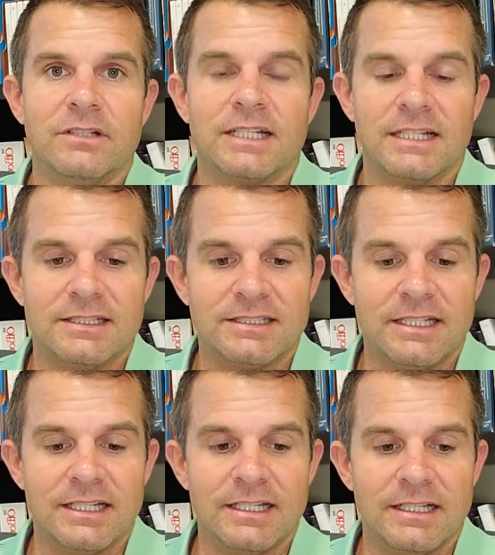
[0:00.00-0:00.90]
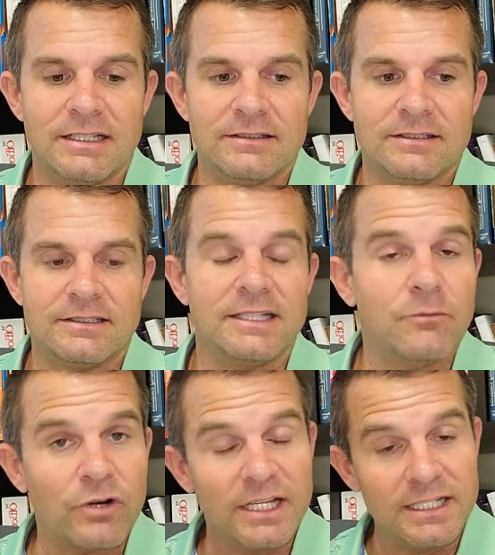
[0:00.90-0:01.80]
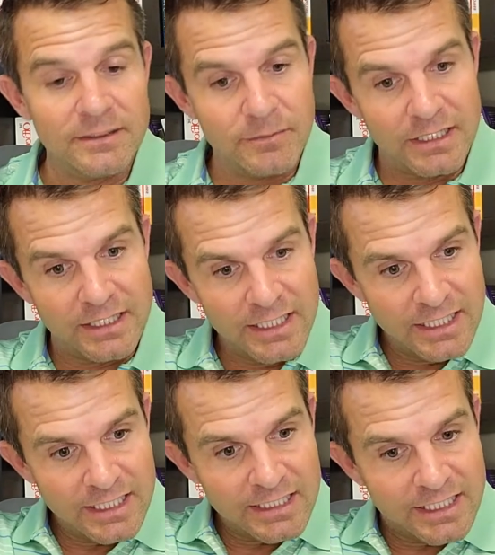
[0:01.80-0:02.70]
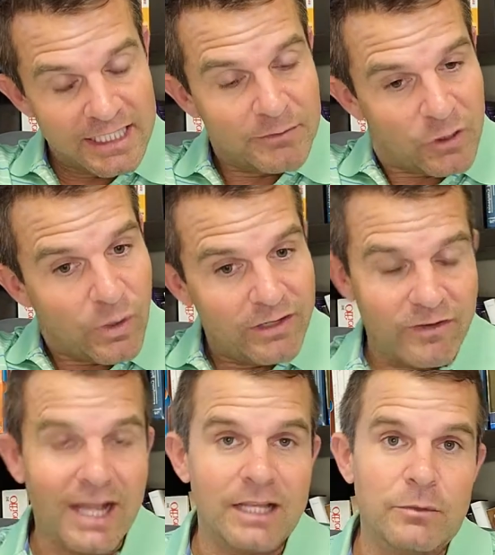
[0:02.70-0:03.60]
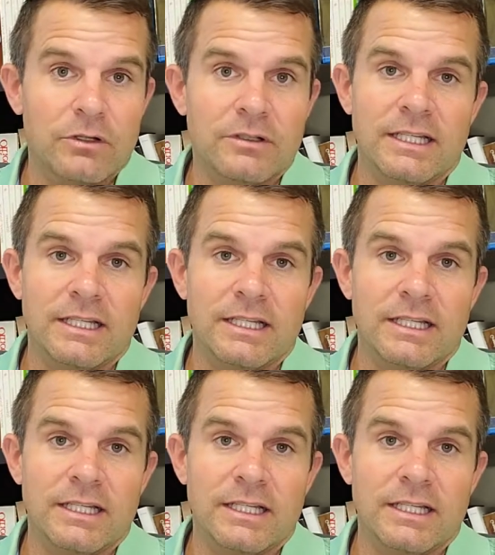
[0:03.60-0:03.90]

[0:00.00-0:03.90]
They kind of stay uh, stay more hidden, but they can be quite valuable.